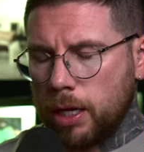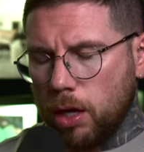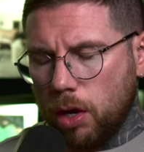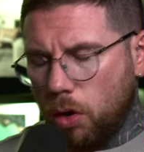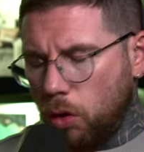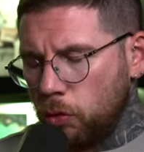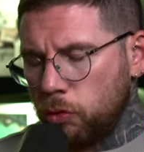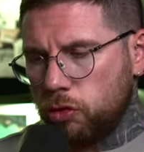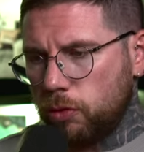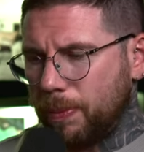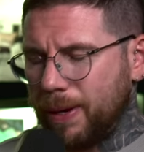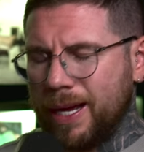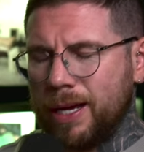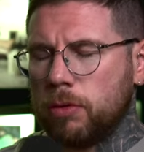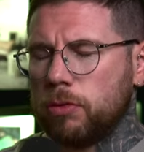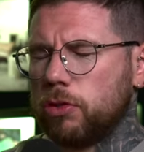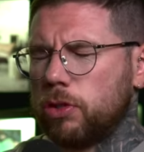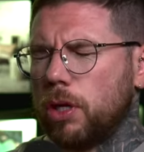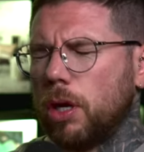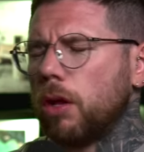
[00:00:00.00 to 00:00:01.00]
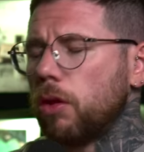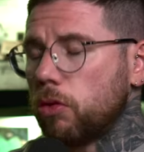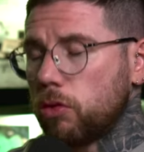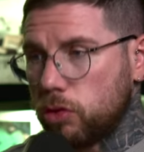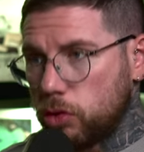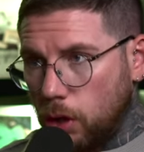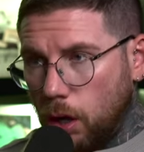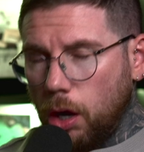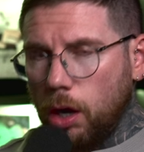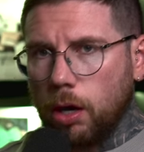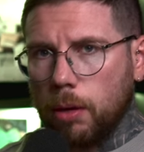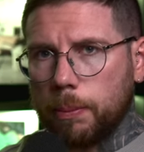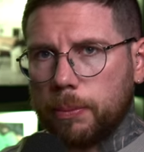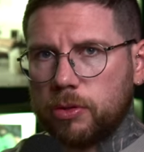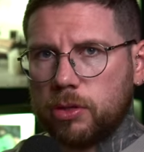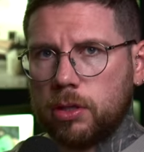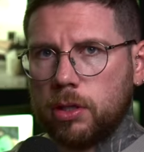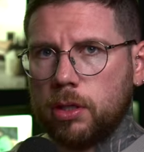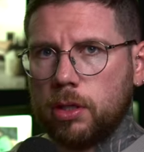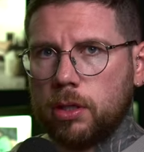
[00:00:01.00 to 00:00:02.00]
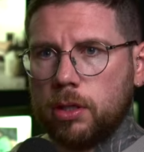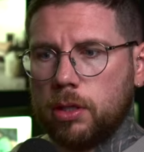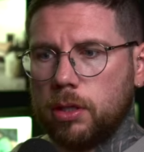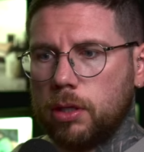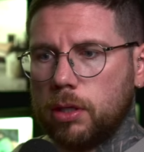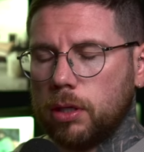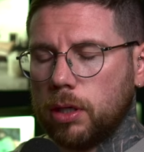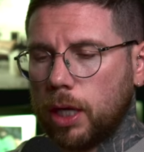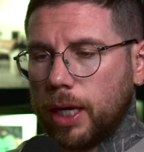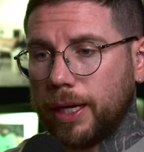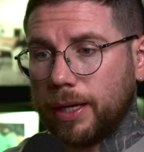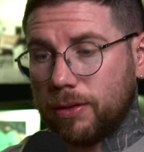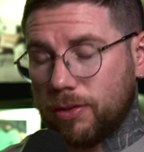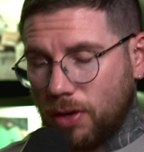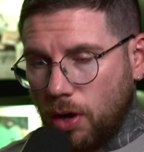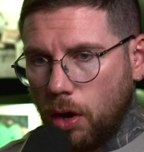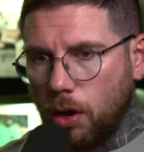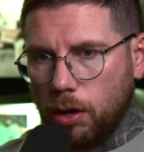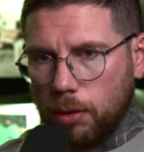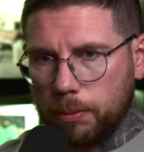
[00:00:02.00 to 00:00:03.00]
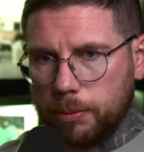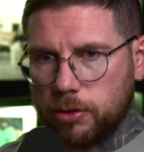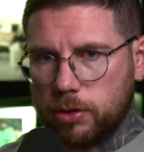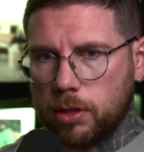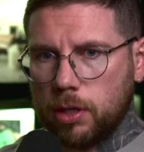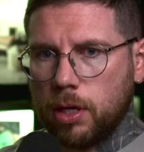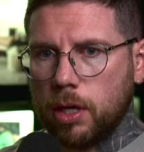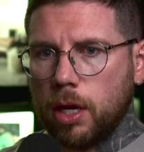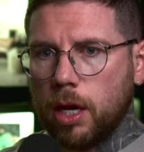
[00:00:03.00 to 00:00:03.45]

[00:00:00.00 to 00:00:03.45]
£100, tops, like tops.